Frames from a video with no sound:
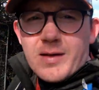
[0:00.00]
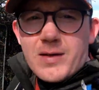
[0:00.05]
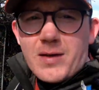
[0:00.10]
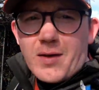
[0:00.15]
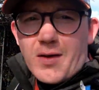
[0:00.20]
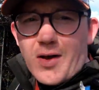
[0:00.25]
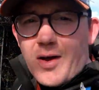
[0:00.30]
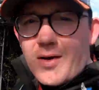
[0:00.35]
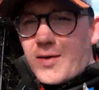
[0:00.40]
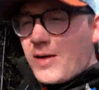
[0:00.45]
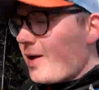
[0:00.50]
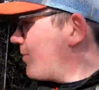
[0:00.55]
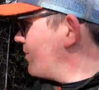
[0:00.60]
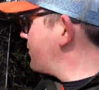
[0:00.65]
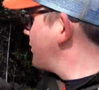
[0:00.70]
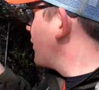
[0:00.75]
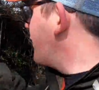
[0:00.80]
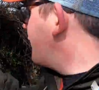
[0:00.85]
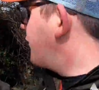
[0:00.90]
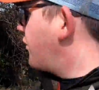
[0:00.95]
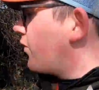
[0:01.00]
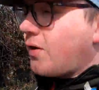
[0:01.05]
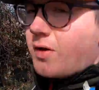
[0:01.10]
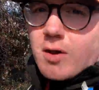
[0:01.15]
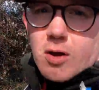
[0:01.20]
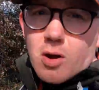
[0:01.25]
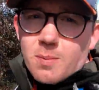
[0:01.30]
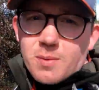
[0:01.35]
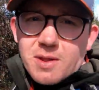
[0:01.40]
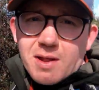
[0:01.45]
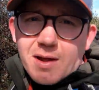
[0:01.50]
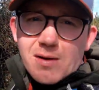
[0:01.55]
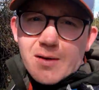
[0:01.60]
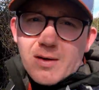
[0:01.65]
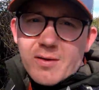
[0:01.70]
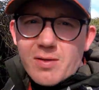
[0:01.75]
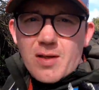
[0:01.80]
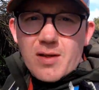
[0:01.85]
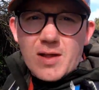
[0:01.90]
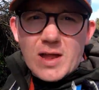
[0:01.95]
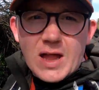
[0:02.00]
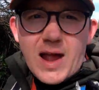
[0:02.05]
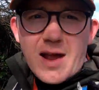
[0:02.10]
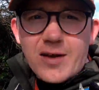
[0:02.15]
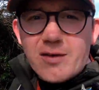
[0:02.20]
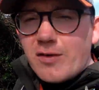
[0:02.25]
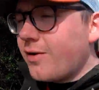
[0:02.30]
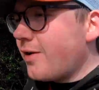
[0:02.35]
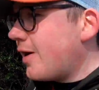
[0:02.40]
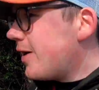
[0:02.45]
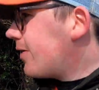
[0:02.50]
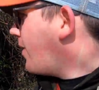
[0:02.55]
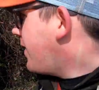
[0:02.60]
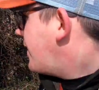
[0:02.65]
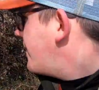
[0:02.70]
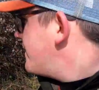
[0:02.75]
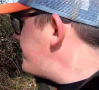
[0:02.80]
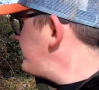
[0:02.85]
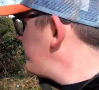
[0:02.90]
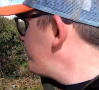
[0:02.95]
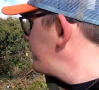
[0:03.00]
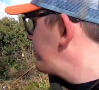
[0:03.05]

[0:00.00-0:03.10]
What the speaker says: So coming to our first obstacle of this section now,